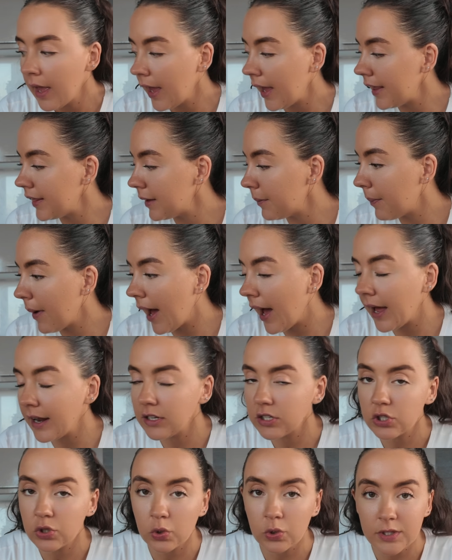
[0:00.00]
in the
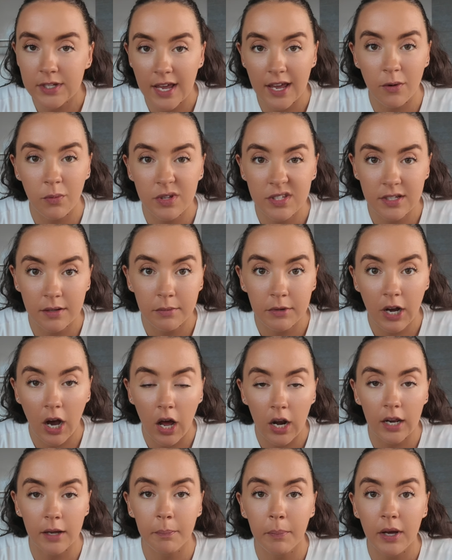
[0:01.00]
pan. Saute it with some
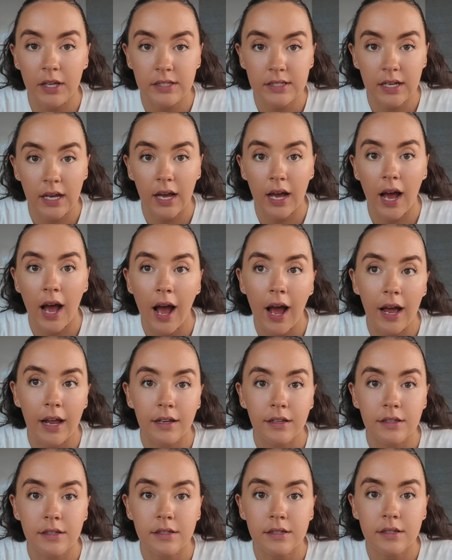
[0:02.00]
garlic butter
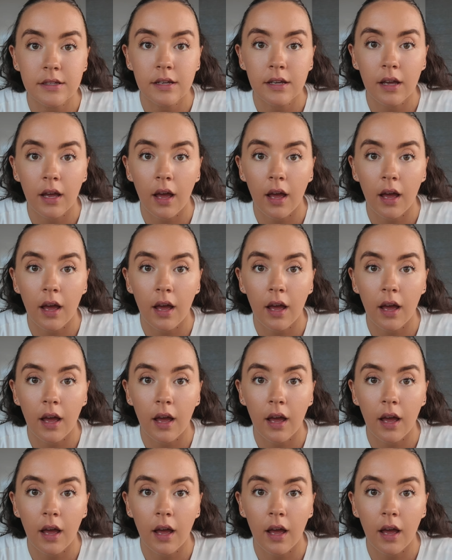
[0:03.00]
and